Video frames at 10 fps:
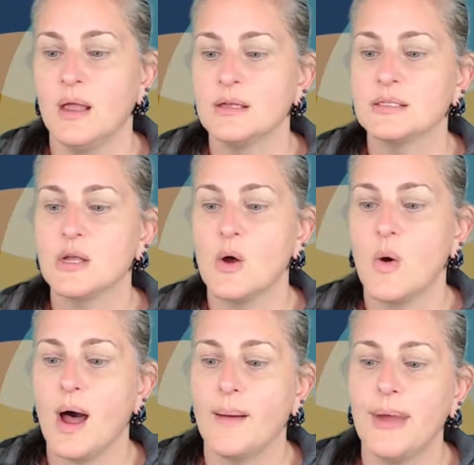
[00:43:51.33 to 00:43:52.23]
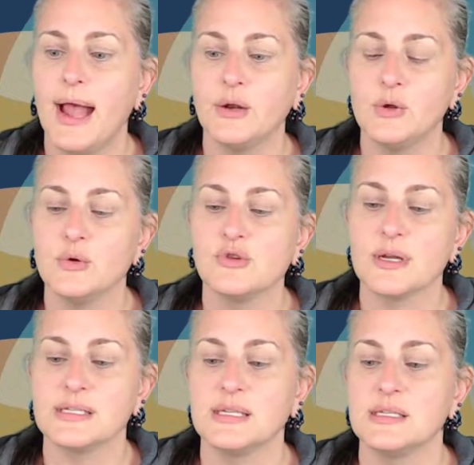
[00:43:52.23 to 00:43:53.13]
So how do you
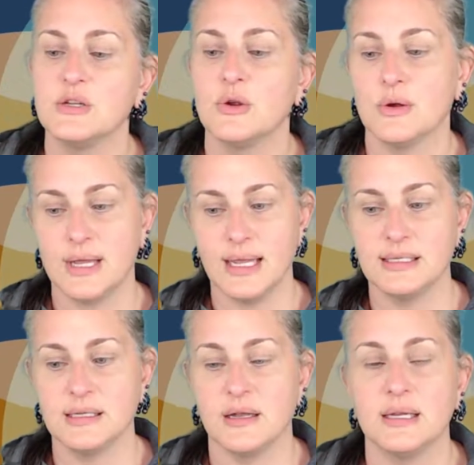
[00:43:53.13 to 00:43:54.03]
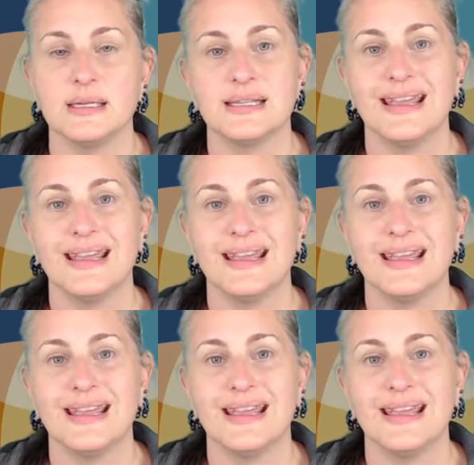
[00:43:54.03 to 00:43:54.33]
address this in your case studies?